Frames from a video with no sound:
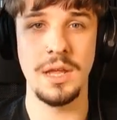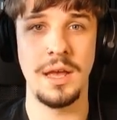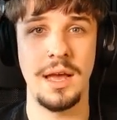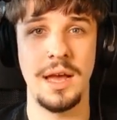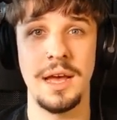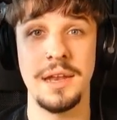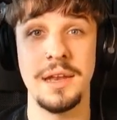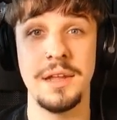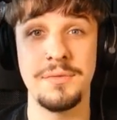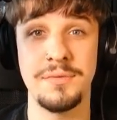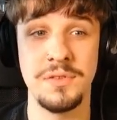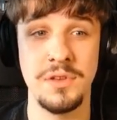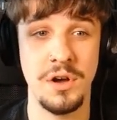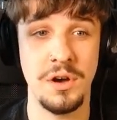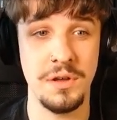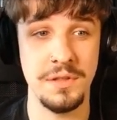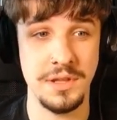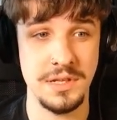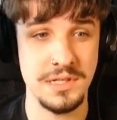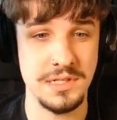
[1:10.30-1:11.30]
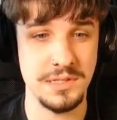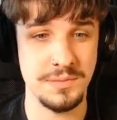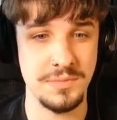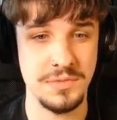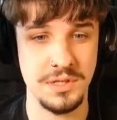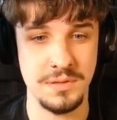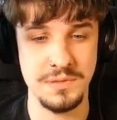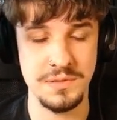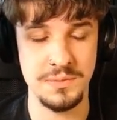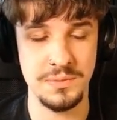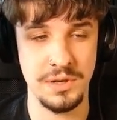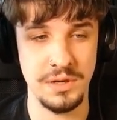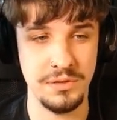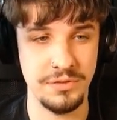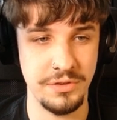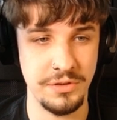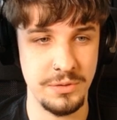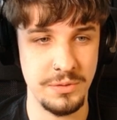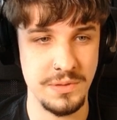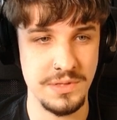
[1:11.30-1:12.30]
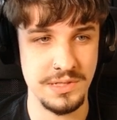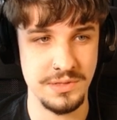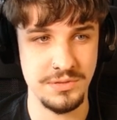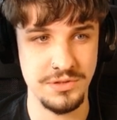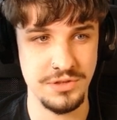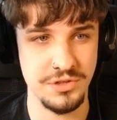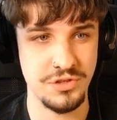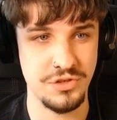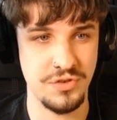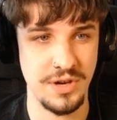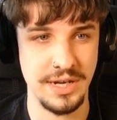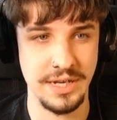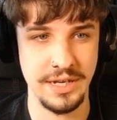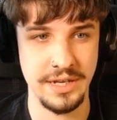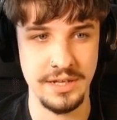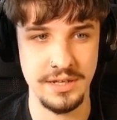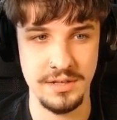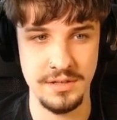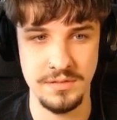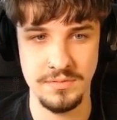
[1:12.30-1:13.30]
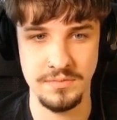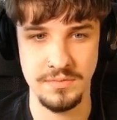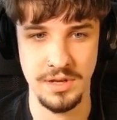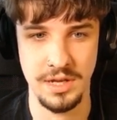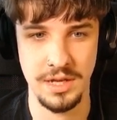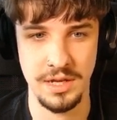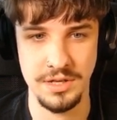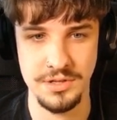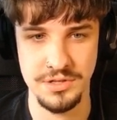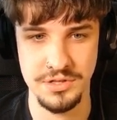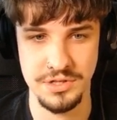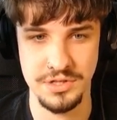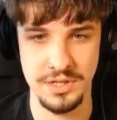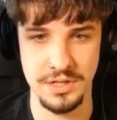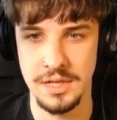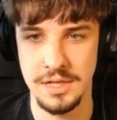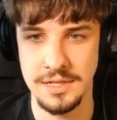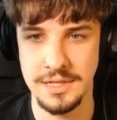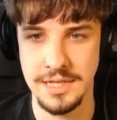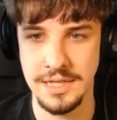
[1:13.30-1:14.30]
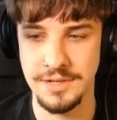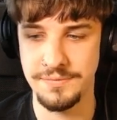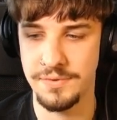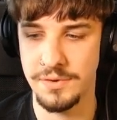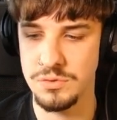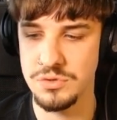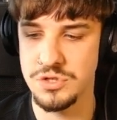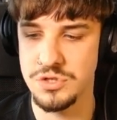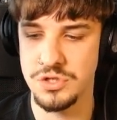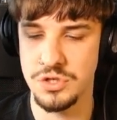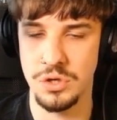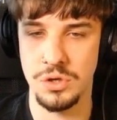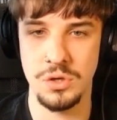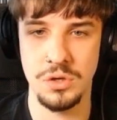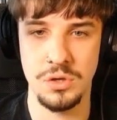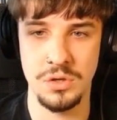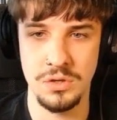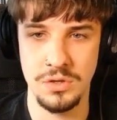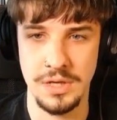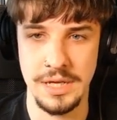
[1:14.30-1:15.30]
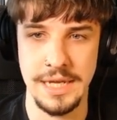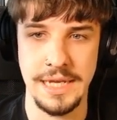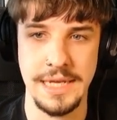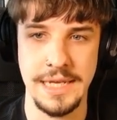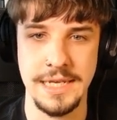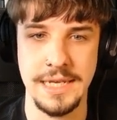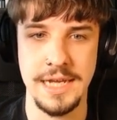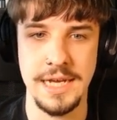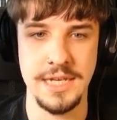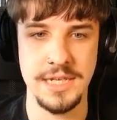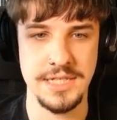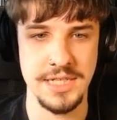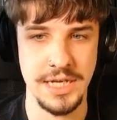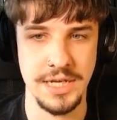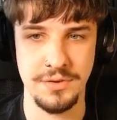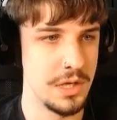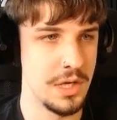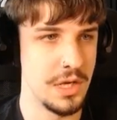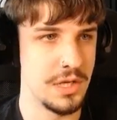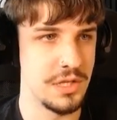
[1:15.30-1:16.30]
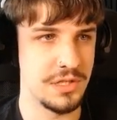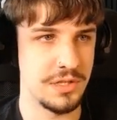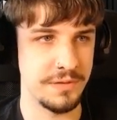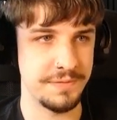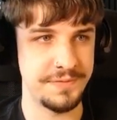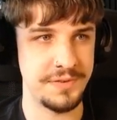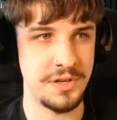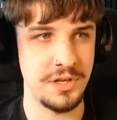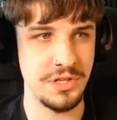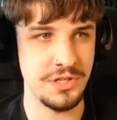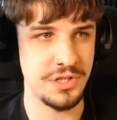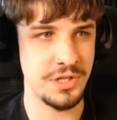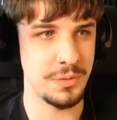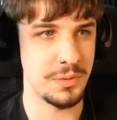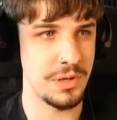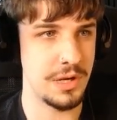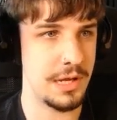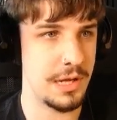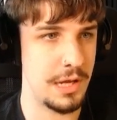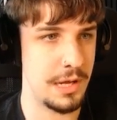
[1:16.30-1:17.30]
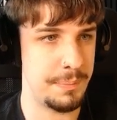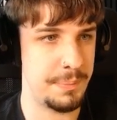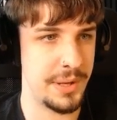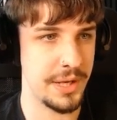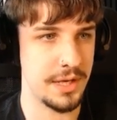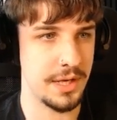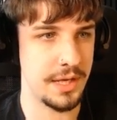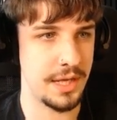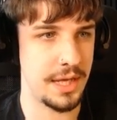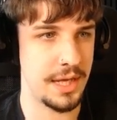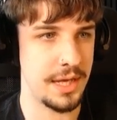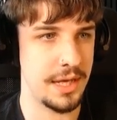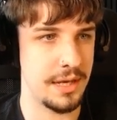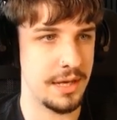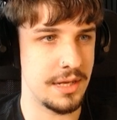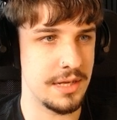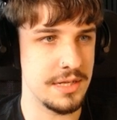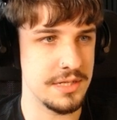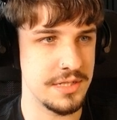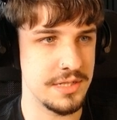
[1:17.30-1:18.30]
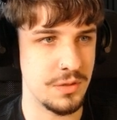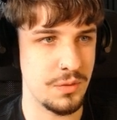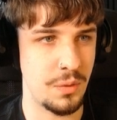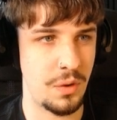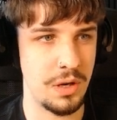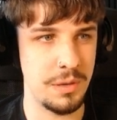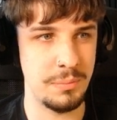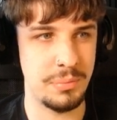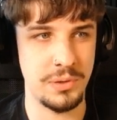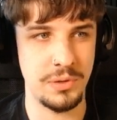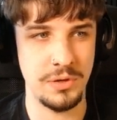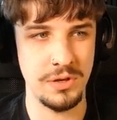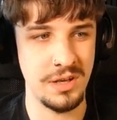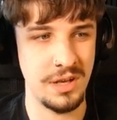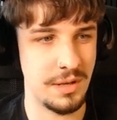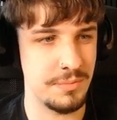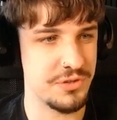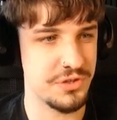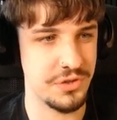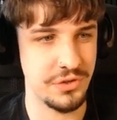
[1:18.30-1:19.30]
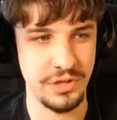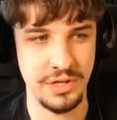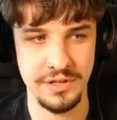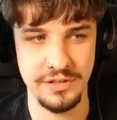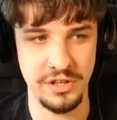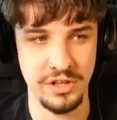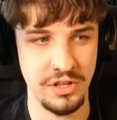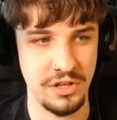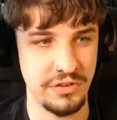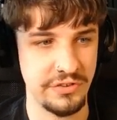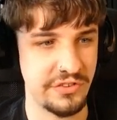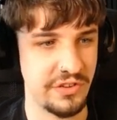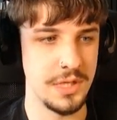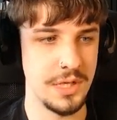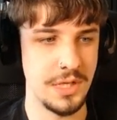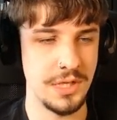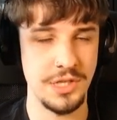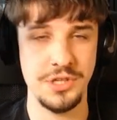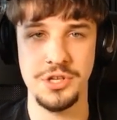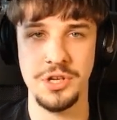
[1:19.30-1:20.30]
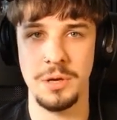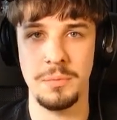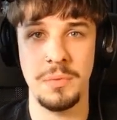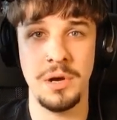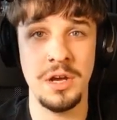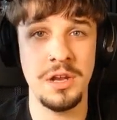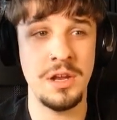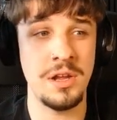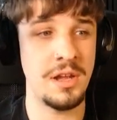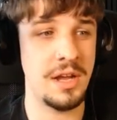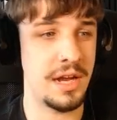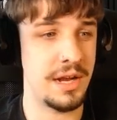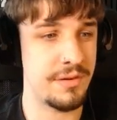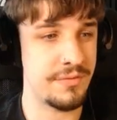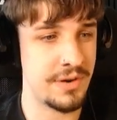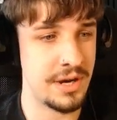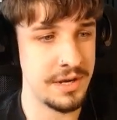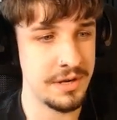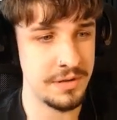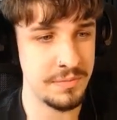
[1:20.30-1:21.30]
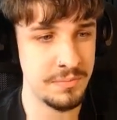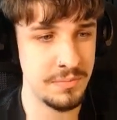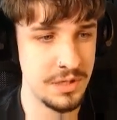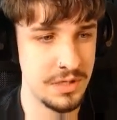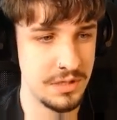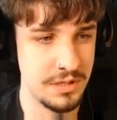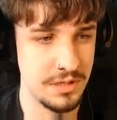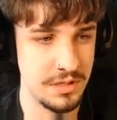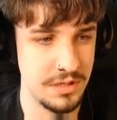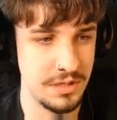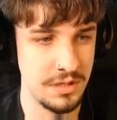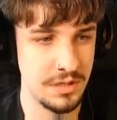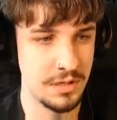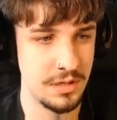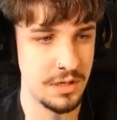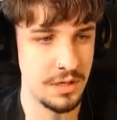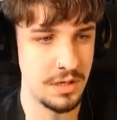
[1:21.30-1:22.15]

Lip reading: And if not, then sometimes what I'll do is I'll just drag in just the default saw in Serum. So first you want to pick a key, and this is quite important. I'm just going to select D sharp minor at random.